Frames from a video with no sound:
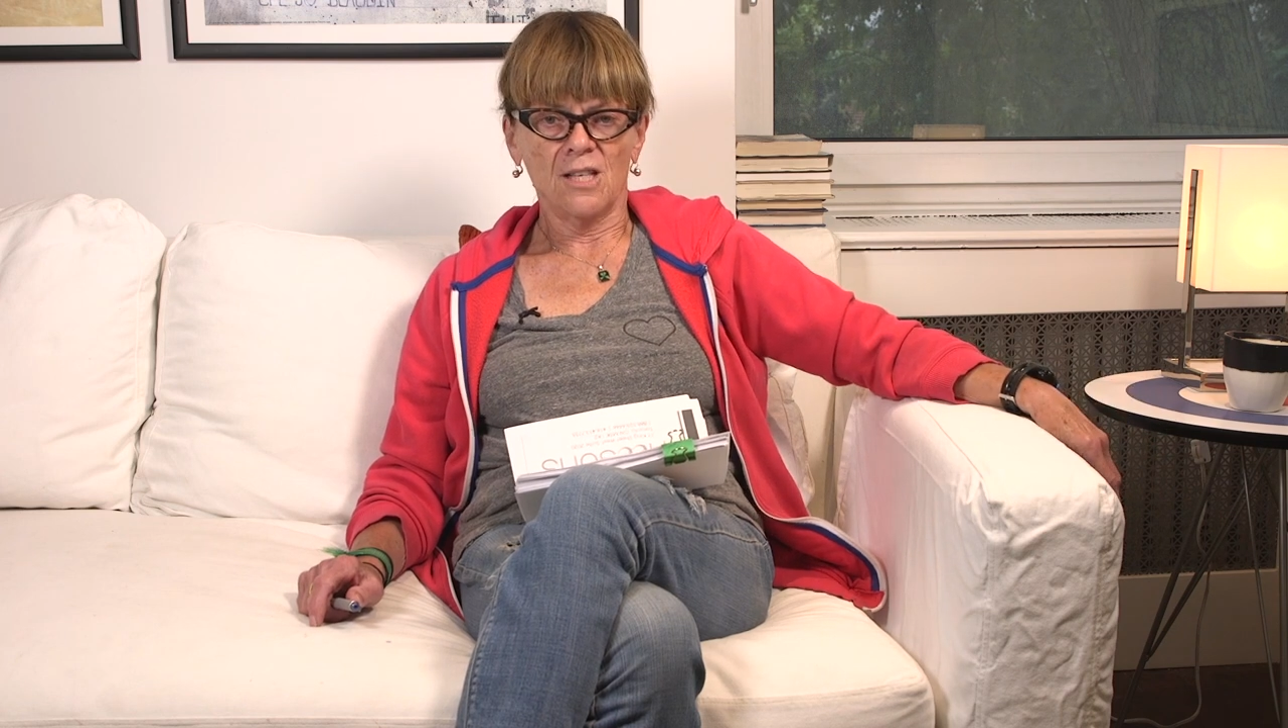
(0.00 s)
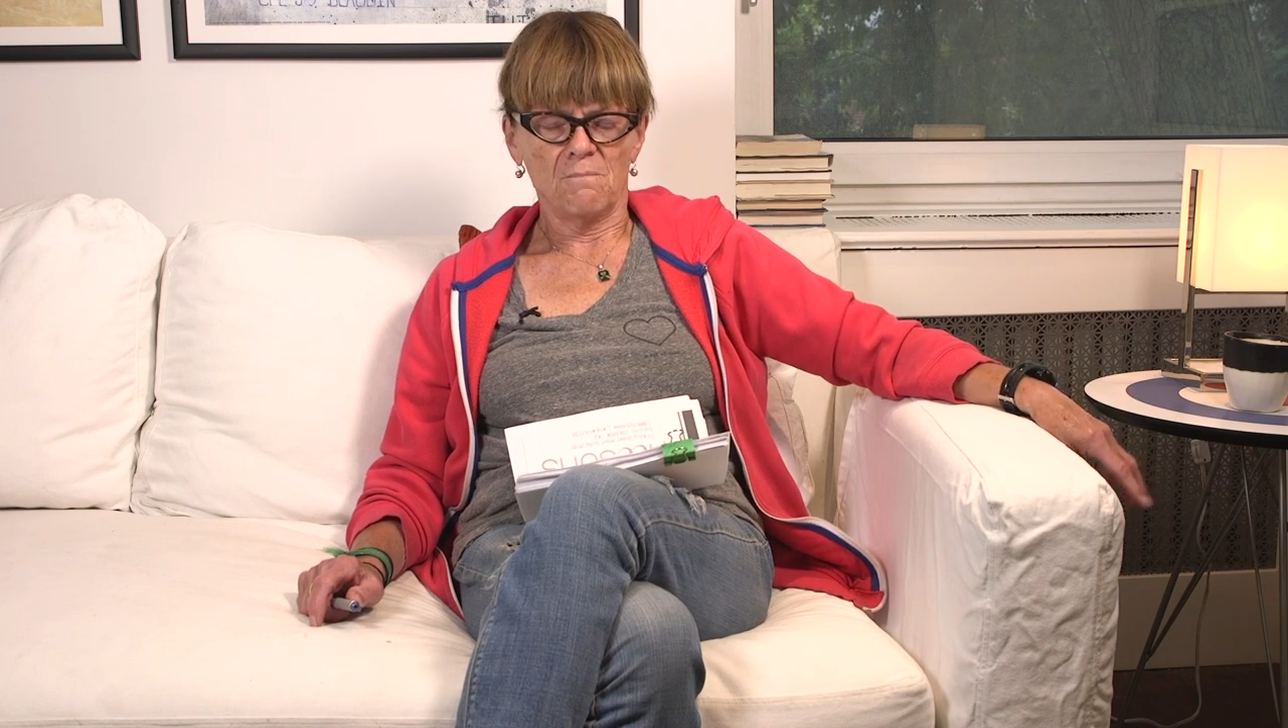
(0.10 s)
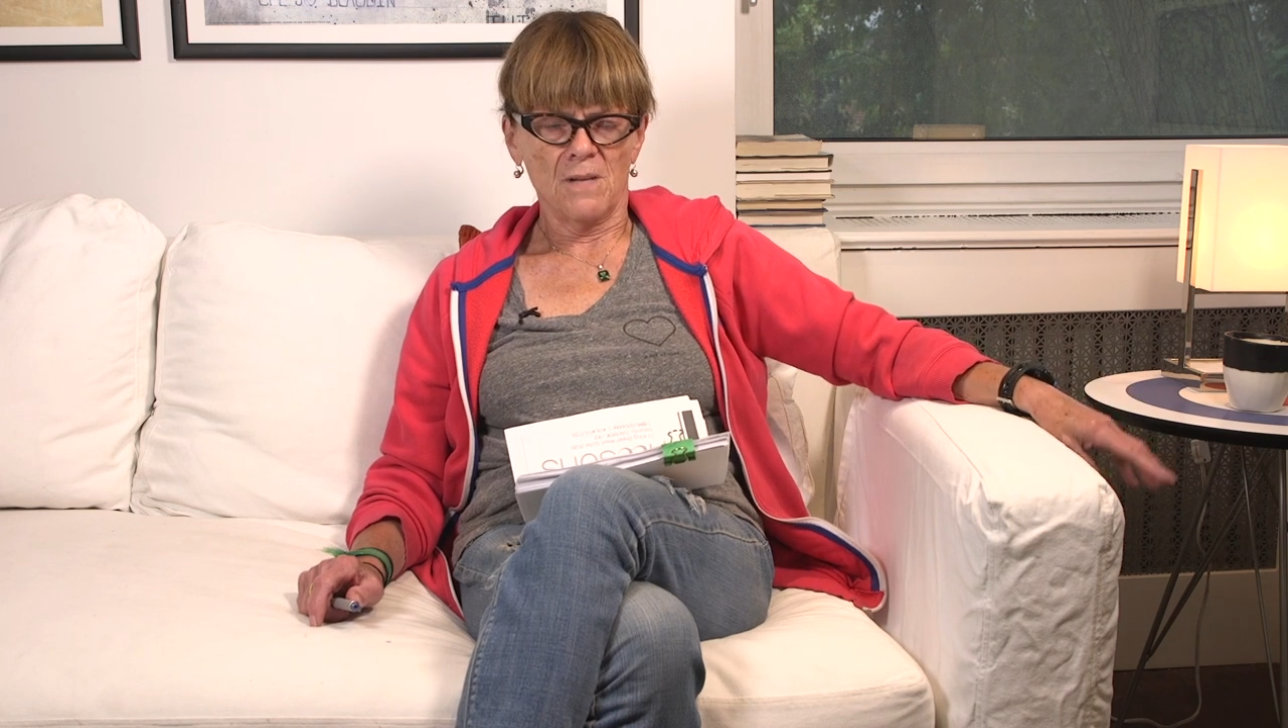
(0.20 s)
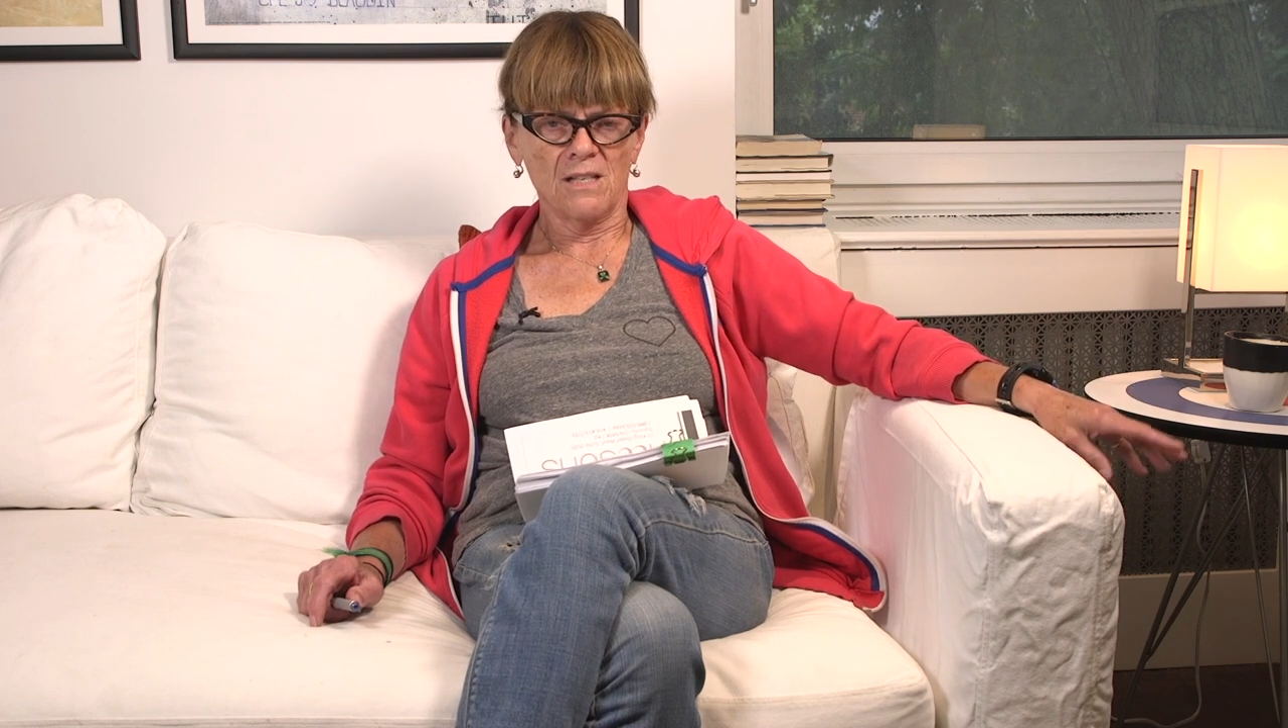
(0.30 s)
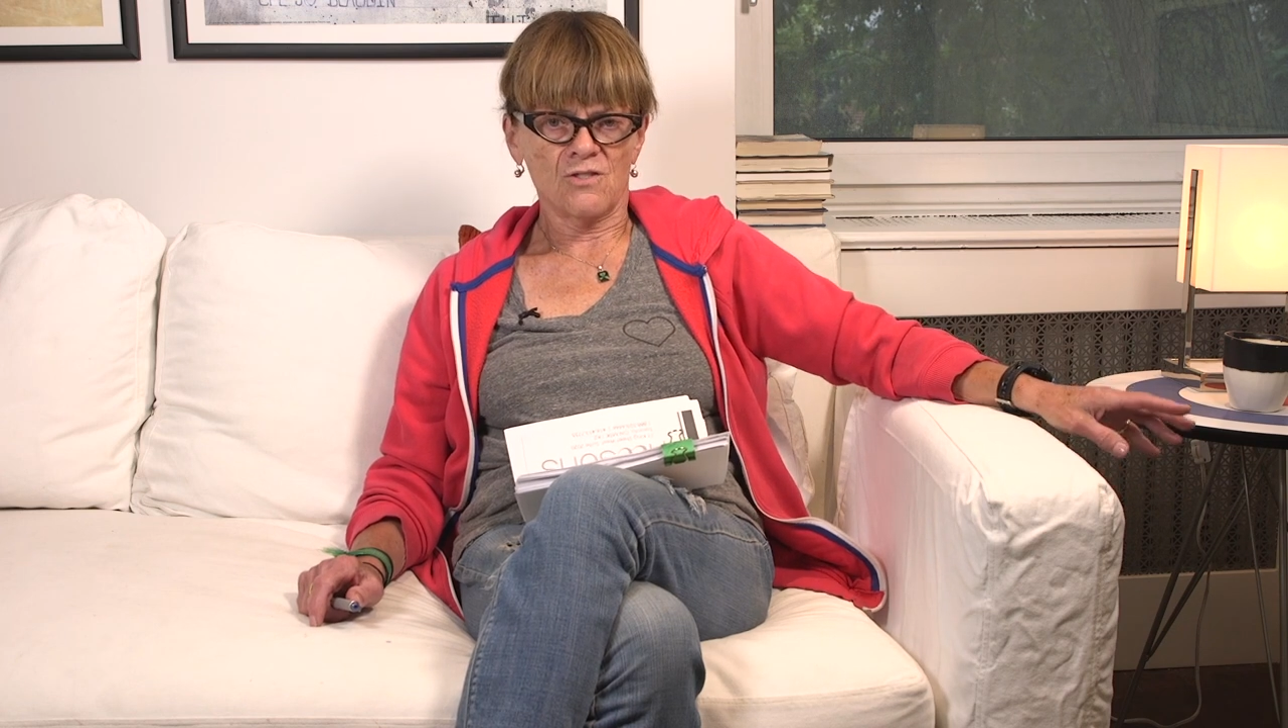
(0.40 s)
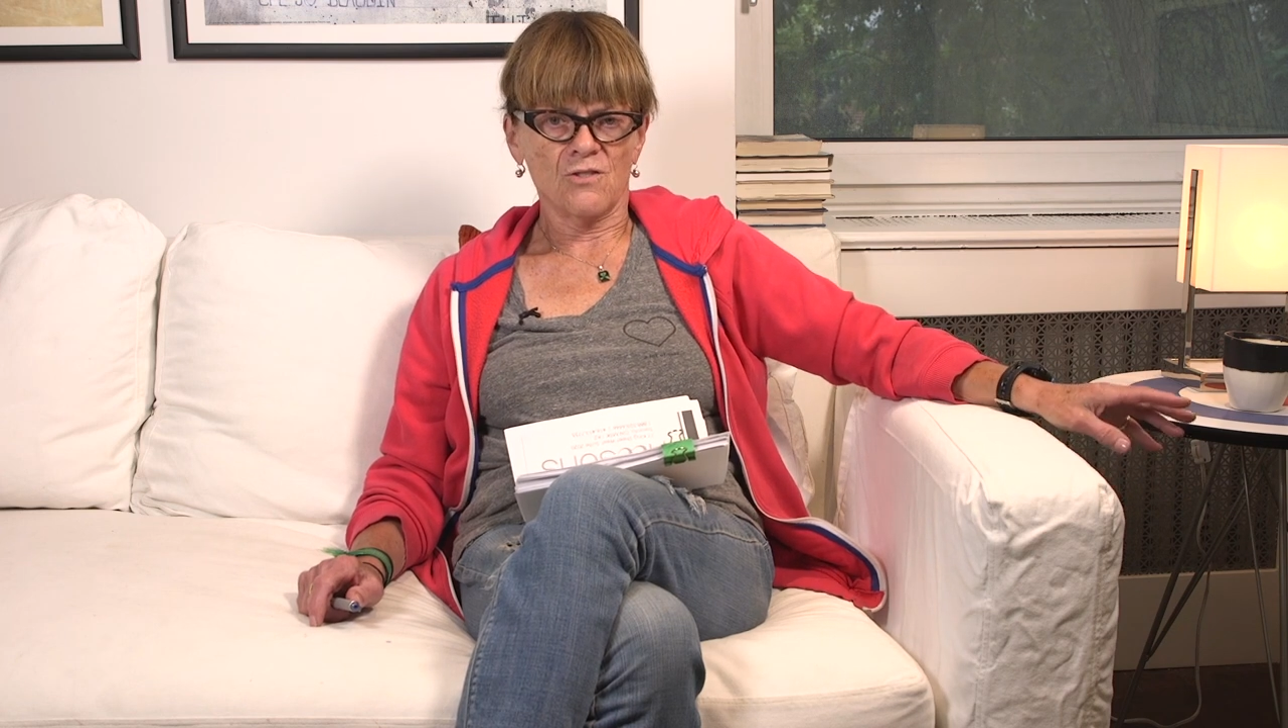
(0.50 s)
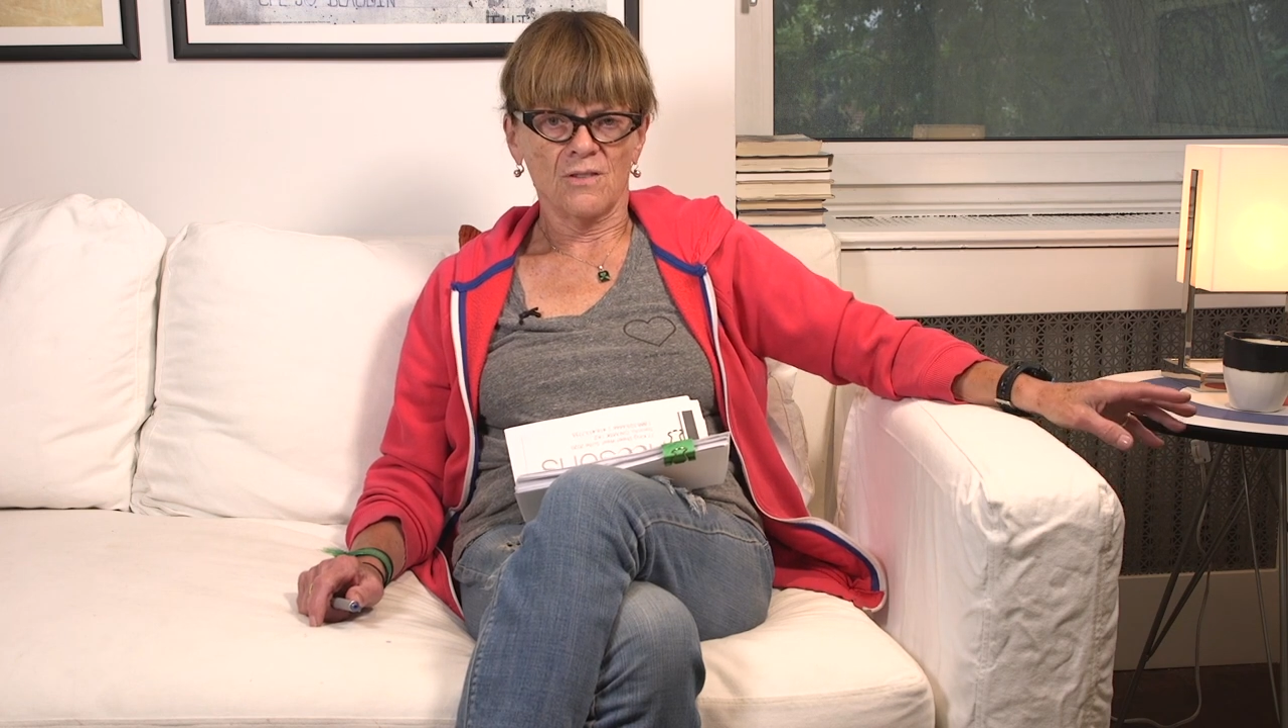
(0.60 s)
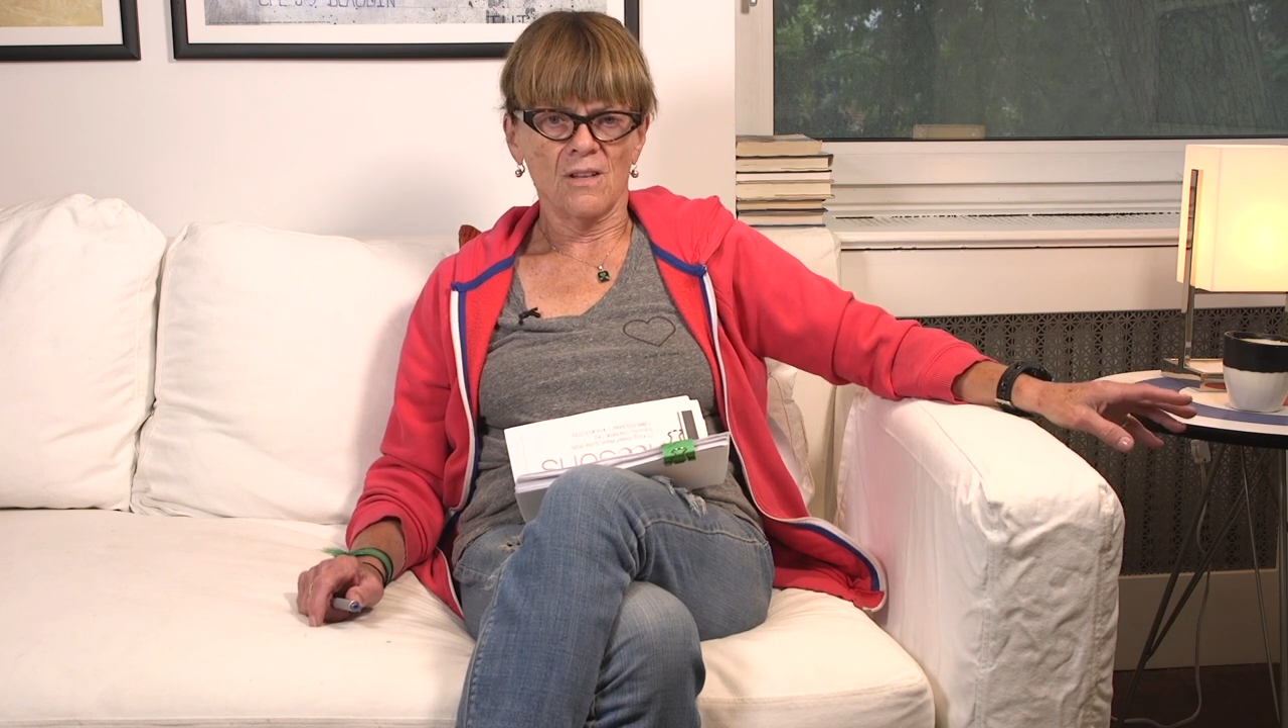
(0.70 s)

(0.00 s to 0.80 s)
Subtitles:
administered